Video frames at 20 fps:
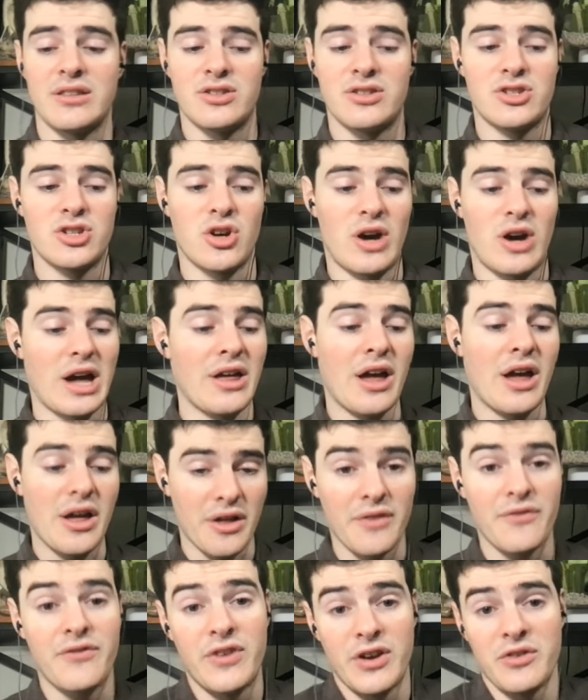So I, I,
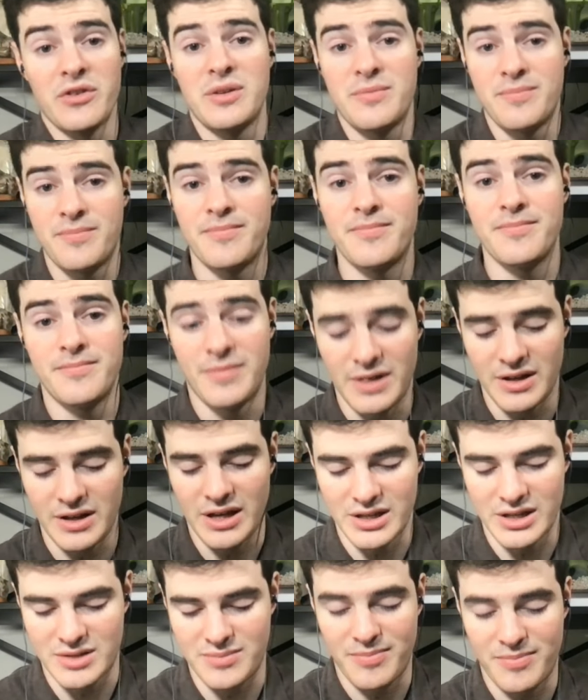a very, I
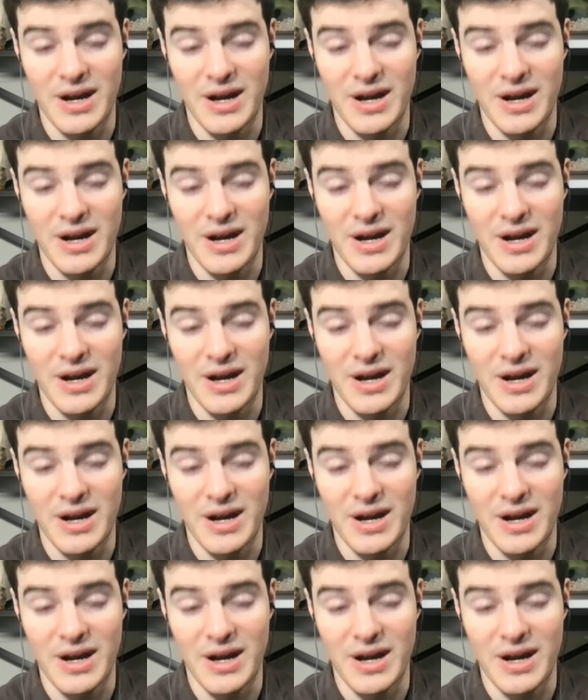guess,